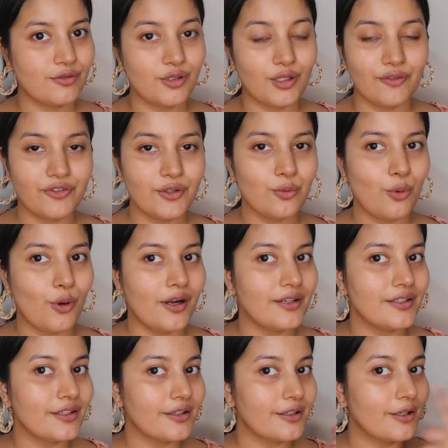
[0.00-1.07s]
So if you
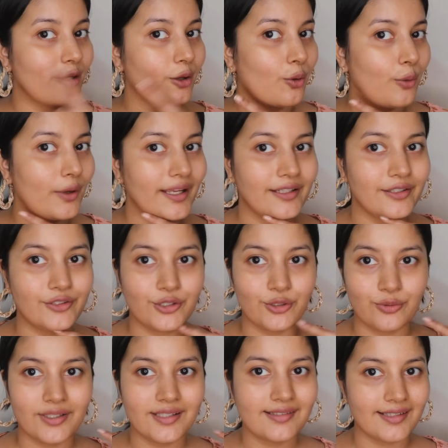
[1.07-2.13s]
want glowing,
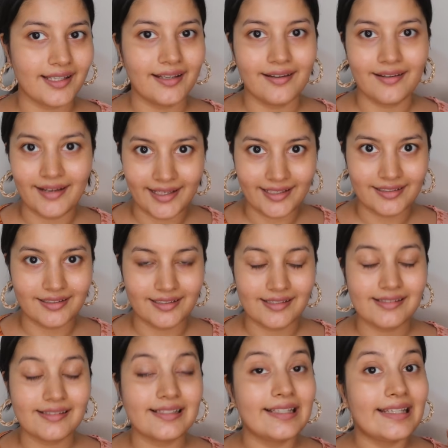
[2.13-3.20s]
dewy skin like
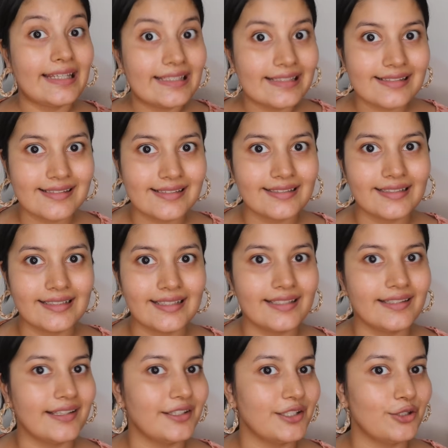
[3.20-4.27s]
this instantly,
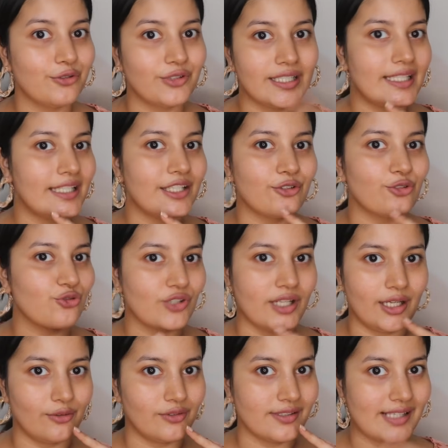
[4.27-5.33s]
then you really need to
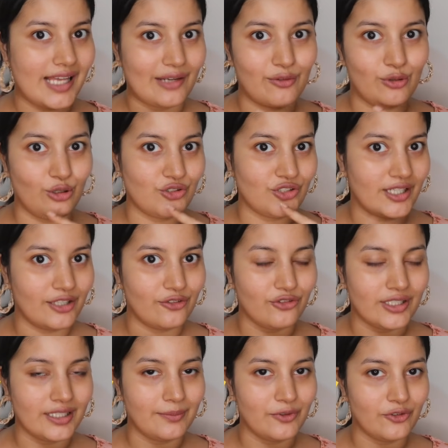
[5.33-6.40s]
try out this Aqualogica
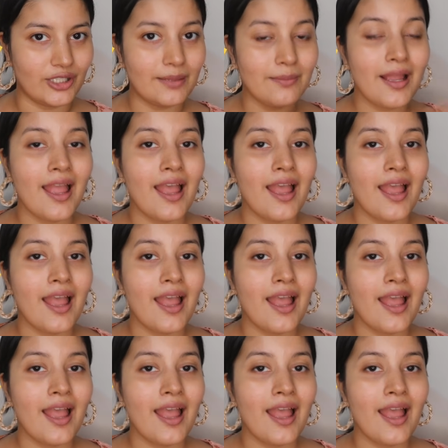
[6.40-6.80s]
Dream Cream.